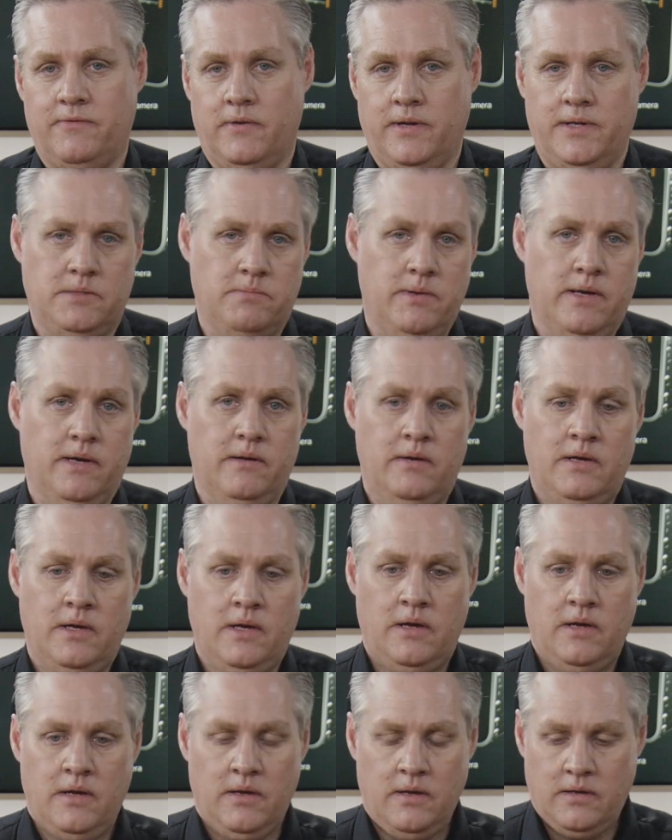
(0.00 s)
lens mount.
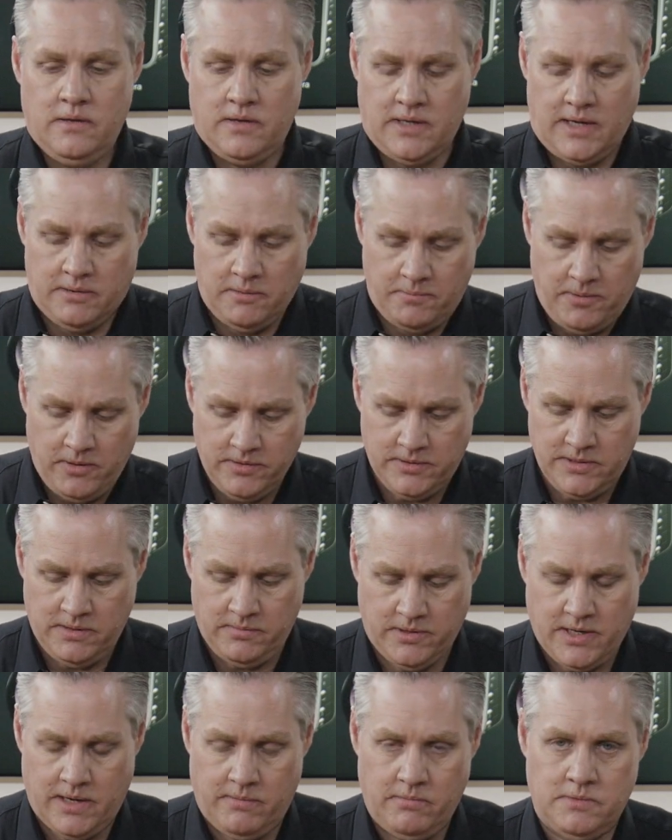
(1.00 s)
The Pocket Cinema
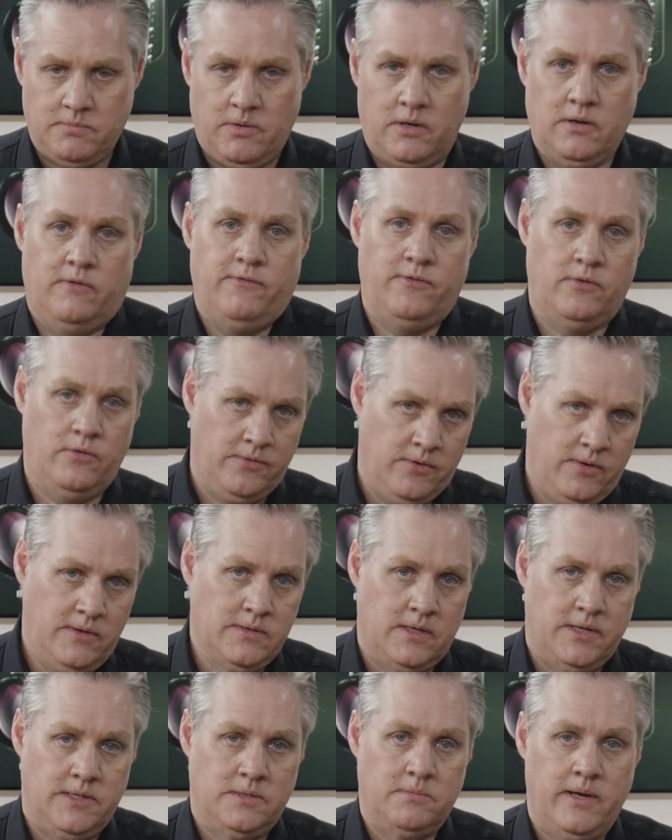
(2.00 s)
Camera is micro four thirds
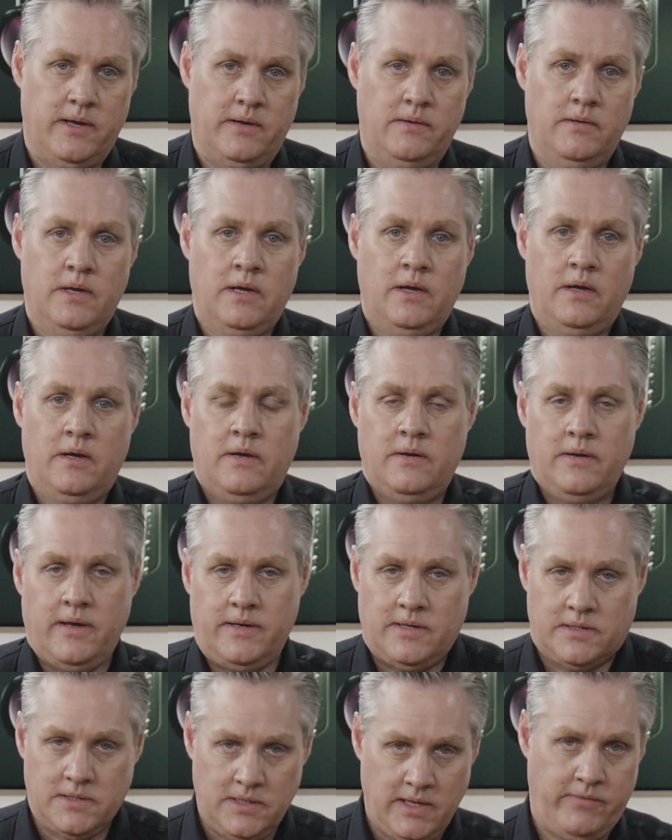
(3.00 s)
lens mount. It
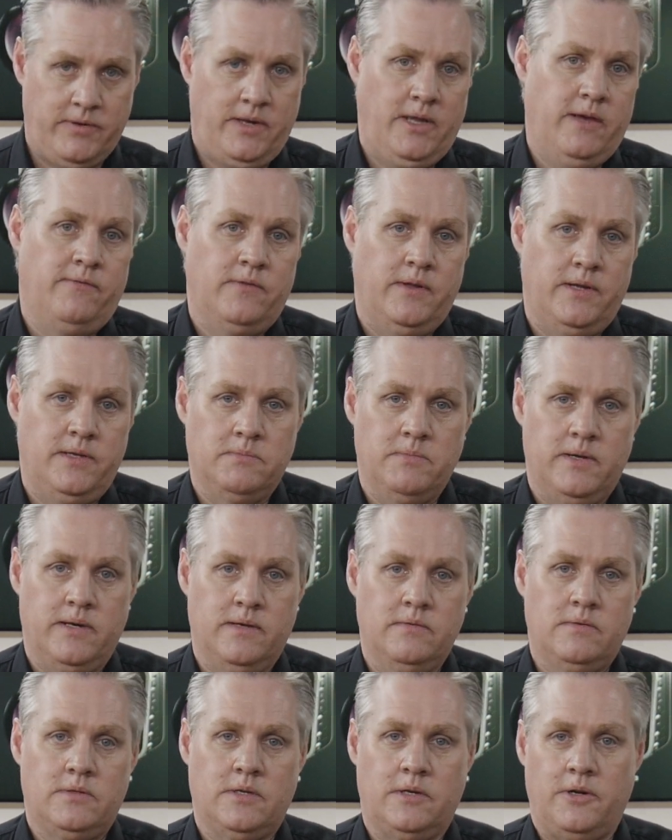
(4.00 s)
doesn't have an EF lens mount.
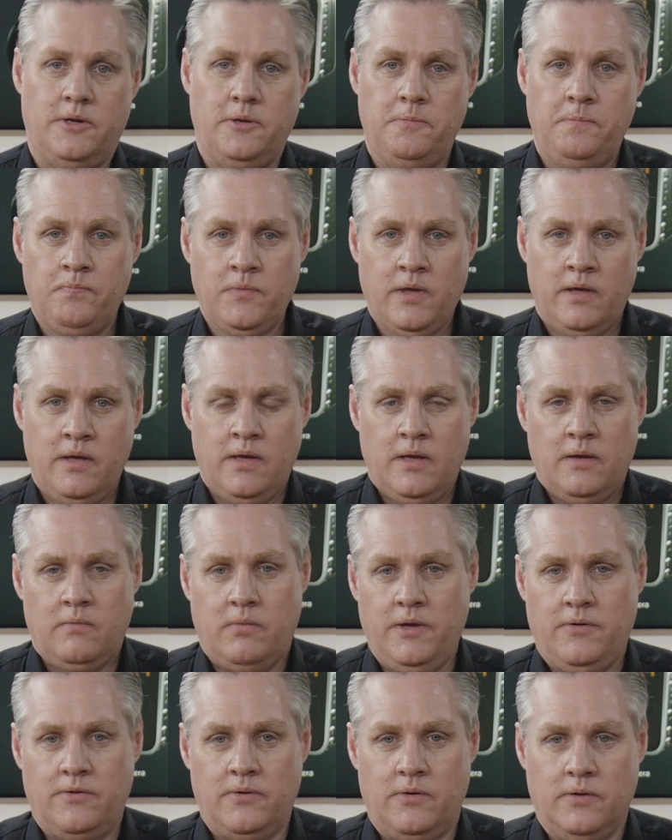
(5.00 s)
So
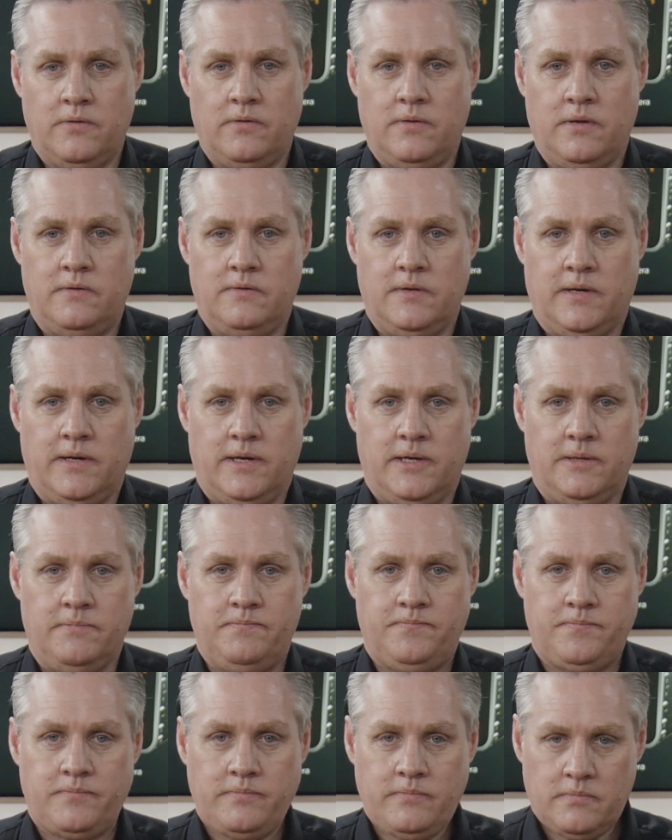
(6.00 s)
we thought that
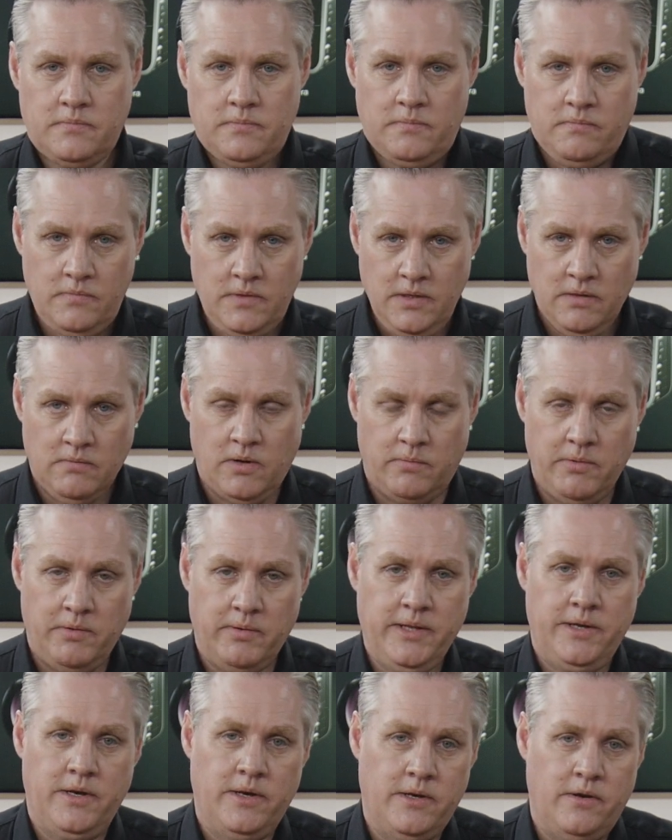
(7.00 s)
what we
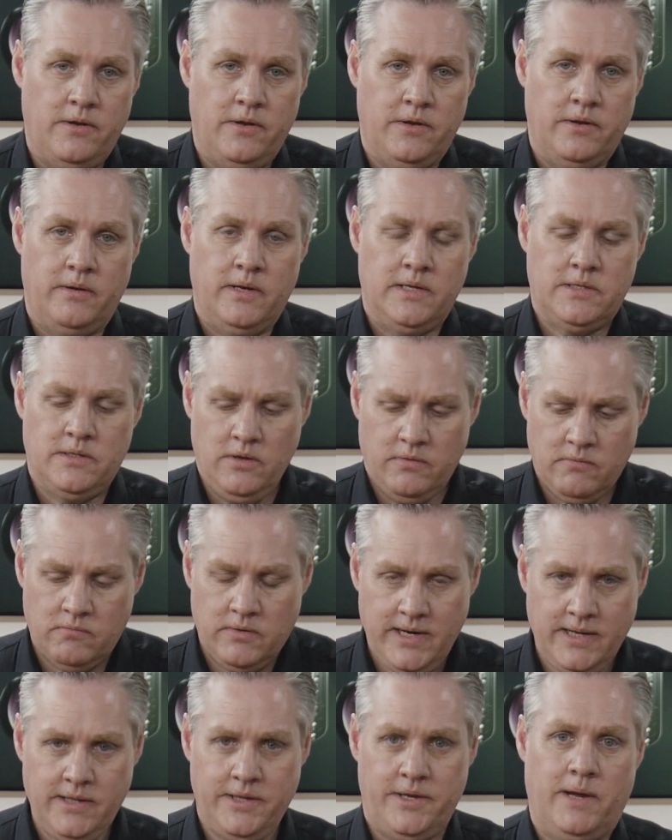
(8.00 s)
really need to do, it's not
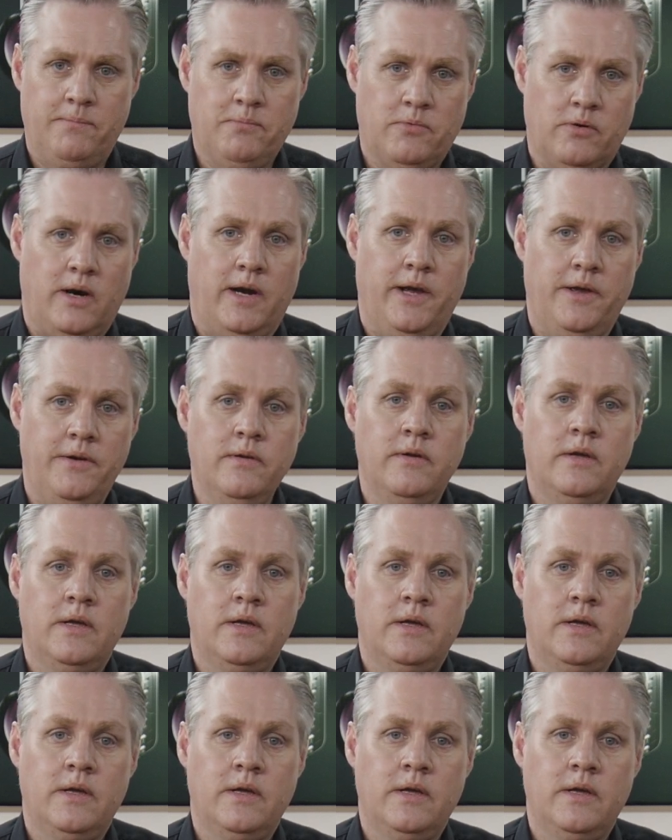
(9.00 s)
really an upgrade